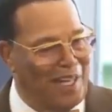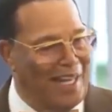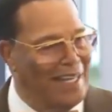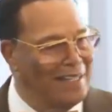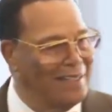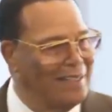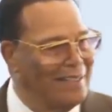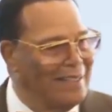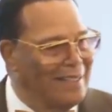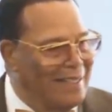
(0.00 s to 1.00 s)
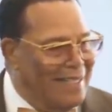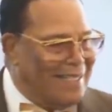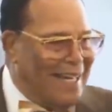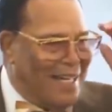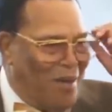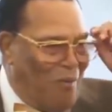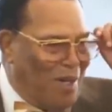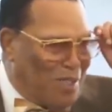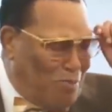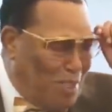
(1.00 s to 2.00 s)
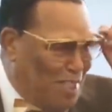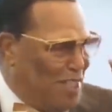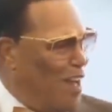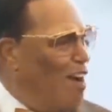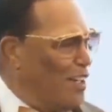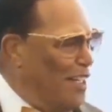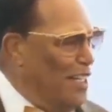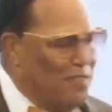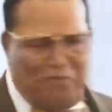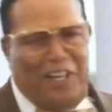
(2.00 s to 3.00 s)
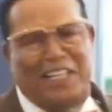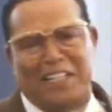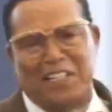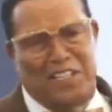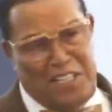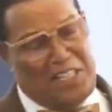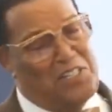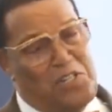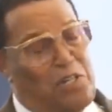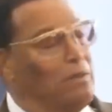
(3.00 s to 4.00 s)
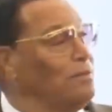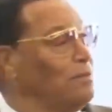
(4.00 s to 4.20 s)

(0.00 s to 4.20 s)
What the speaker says: day. He said there once was a donkey that fell in the ditch.